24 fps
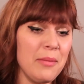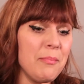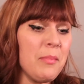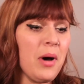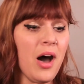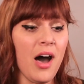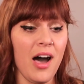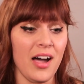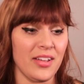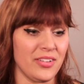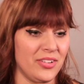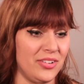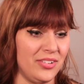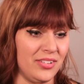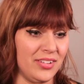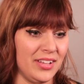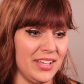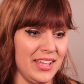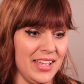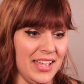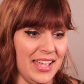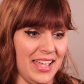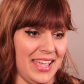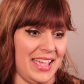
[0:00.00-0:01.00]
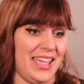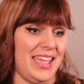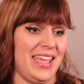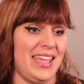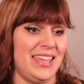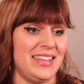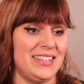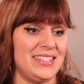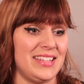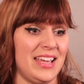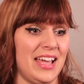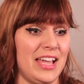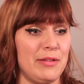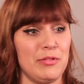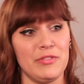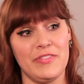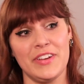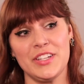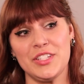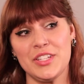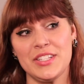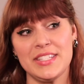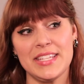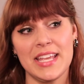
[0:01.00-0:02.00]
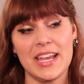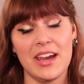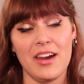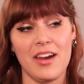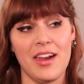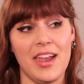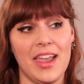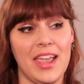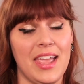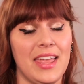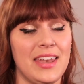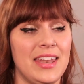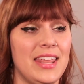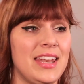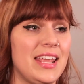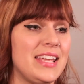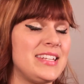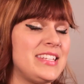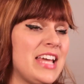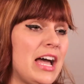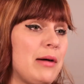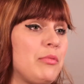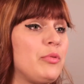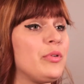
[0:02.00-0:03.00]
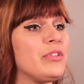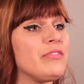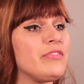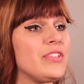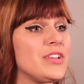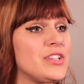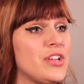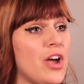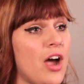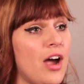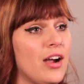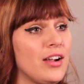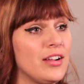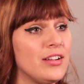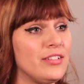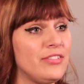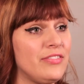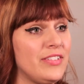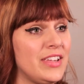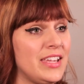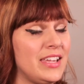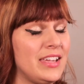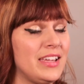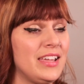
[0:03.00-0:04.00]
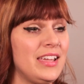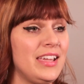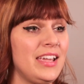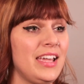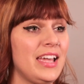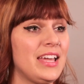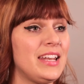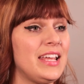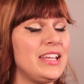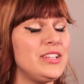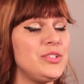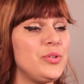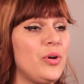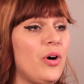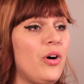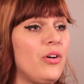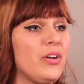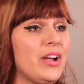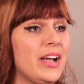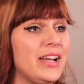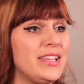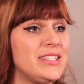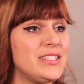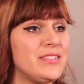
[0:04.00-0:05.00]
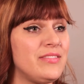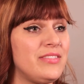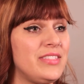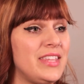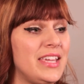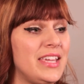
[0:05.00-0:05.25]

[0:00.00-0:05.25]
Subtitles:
a model, and I'm a vegetarian, and I dabble in photography, and I do all kinds of